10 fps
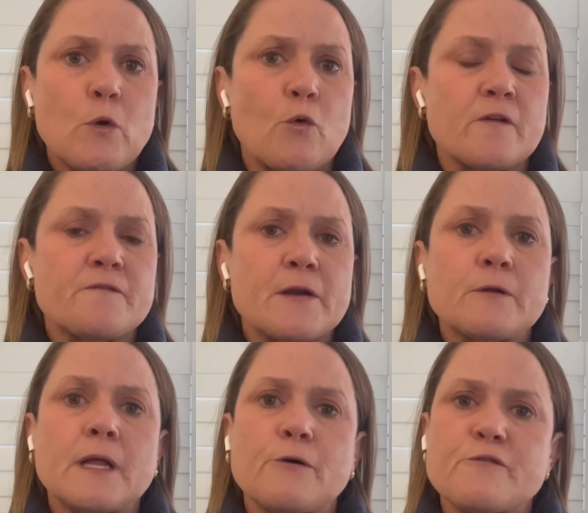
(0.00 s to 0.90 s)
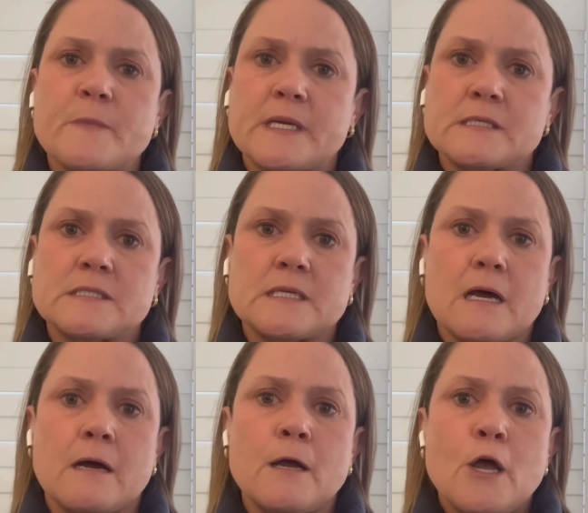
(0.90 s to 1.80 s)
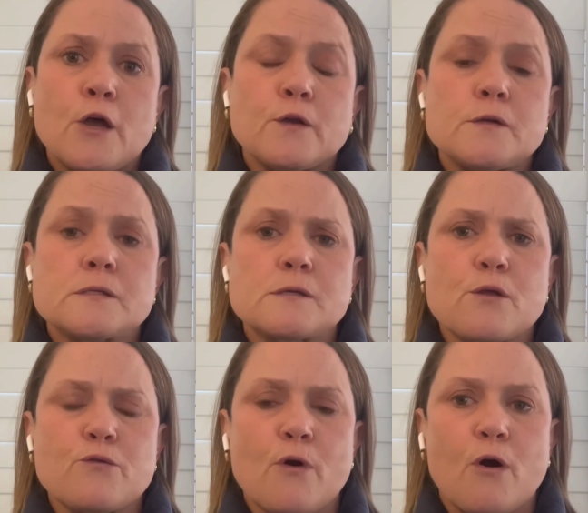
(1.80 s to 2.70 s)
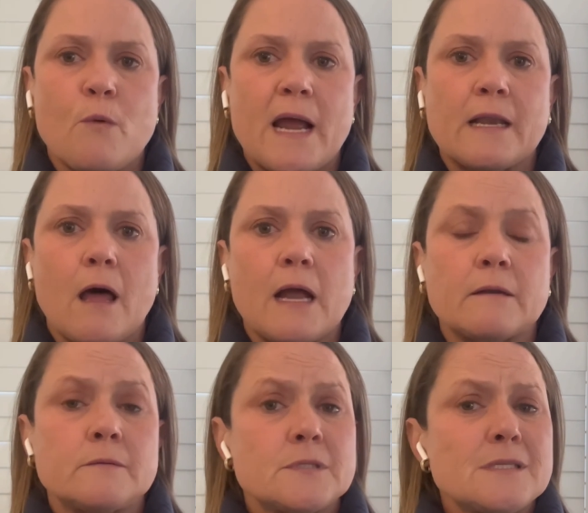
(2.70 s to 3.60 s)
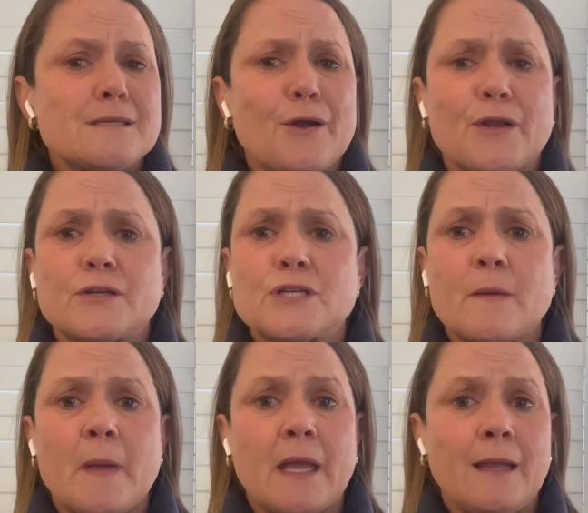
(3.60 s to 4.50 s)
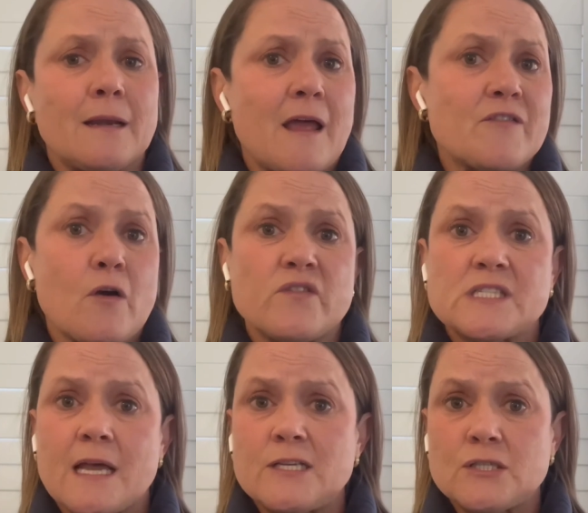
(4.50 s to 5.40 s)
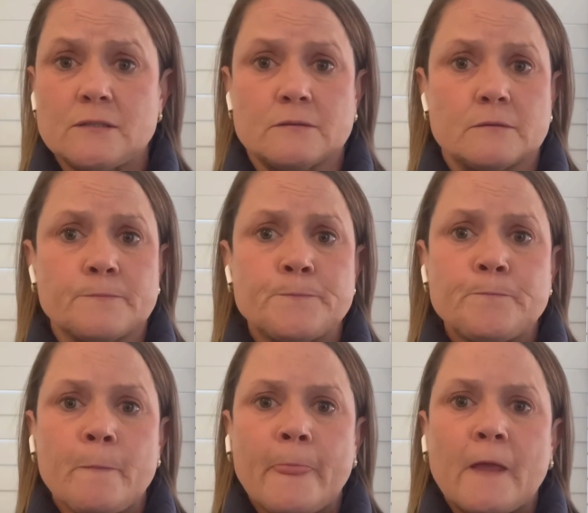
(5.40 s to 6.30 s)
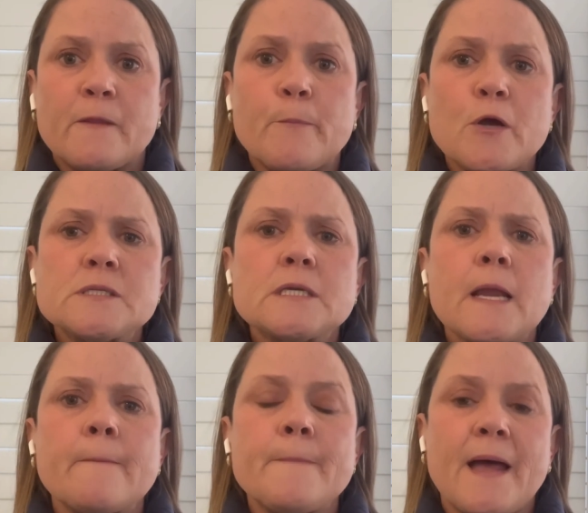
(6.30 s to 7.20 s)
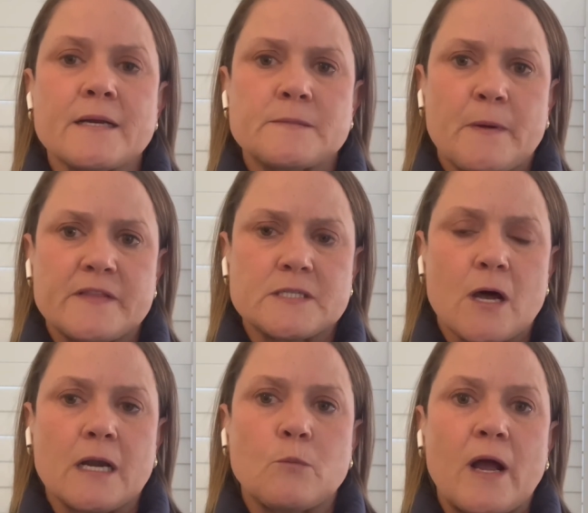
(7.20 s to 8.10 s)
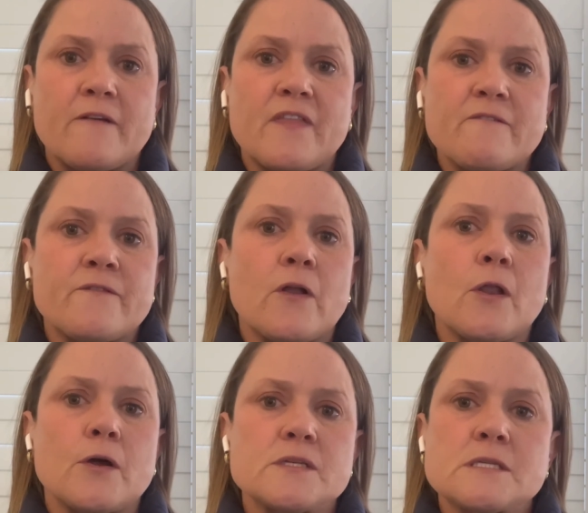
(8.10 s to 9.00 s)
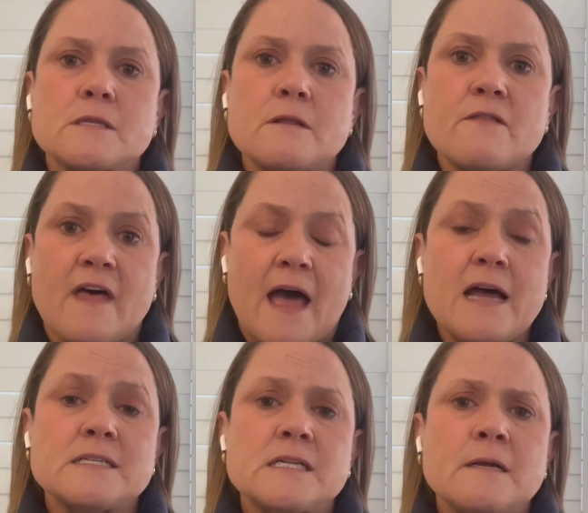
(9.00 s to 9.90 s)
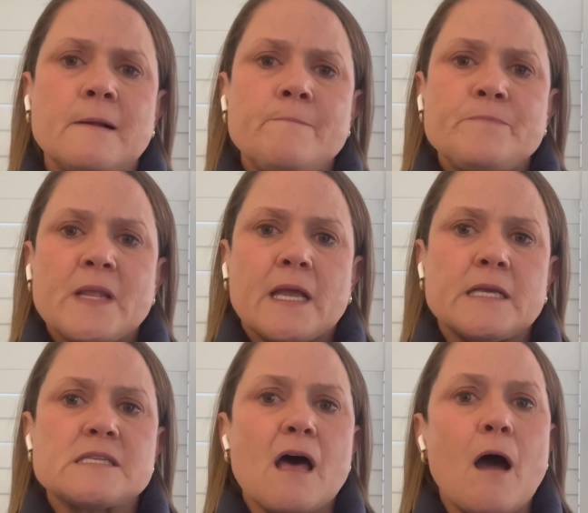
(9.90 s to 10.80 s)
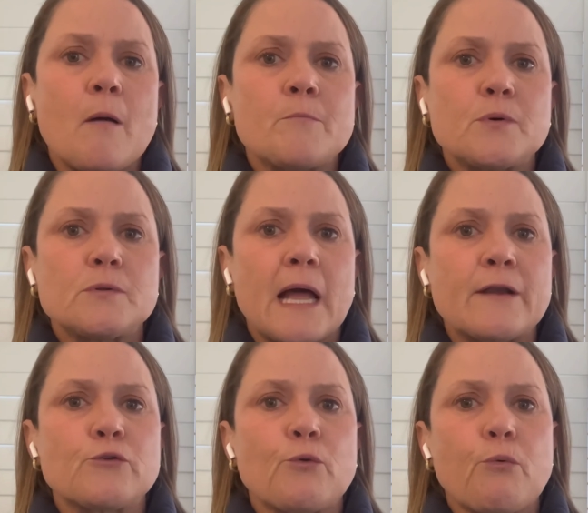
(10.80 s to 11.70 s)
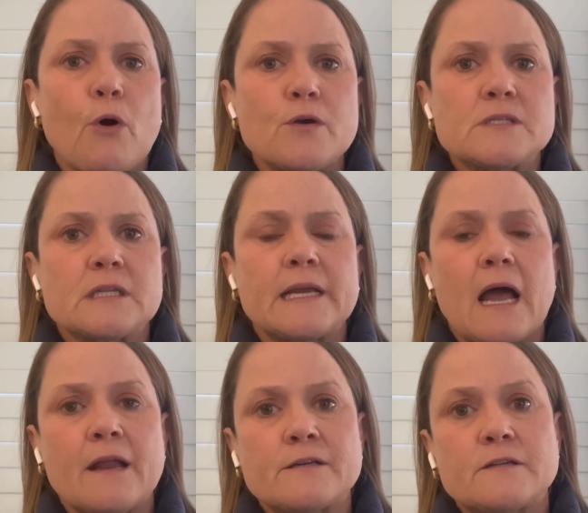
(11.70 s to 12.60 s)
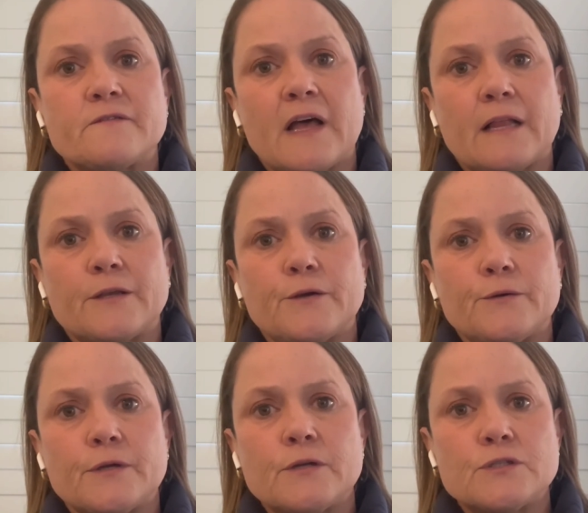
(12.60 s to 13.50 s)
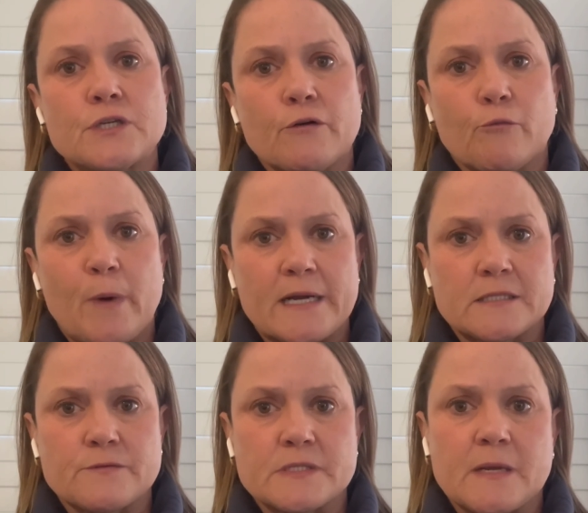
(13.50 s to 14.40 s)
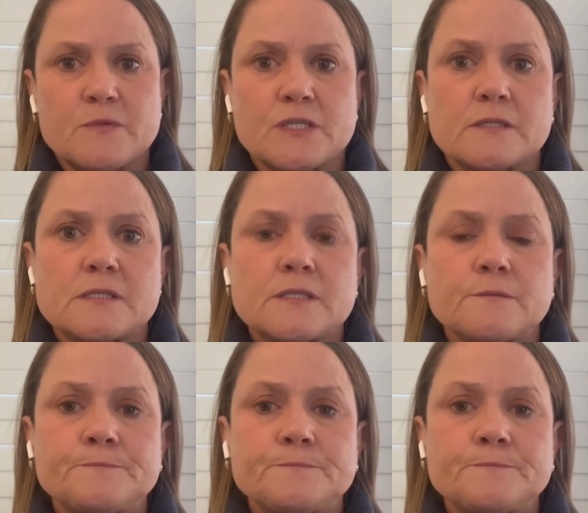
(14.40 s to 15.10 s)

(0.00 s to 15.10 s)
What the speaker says: or the Federal Health Minister uses the throwaway line, just go to your GP and have a conversation. The person impacted by the tidal wave that follows that is the humble and grossly undervalued general practice receptionist.